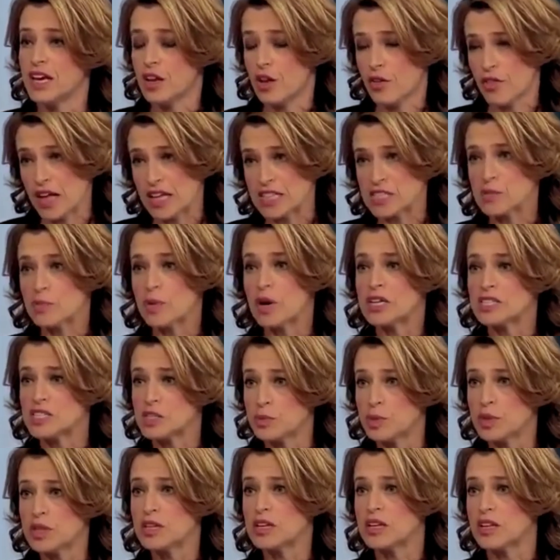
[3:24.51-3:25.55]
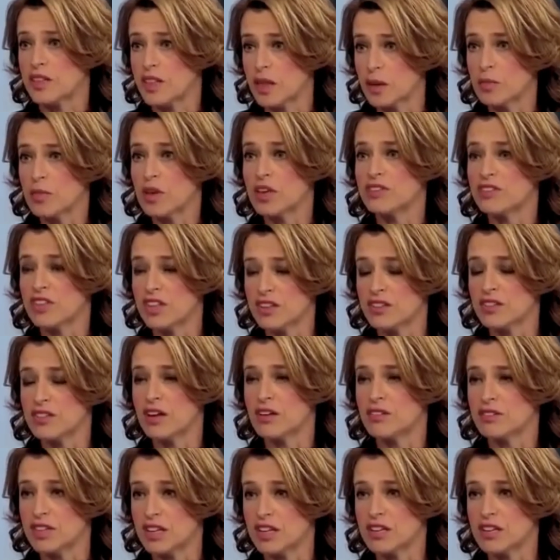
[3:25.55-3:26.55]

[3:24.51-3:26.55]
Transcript: You know, that's a possibility. They may say, sell,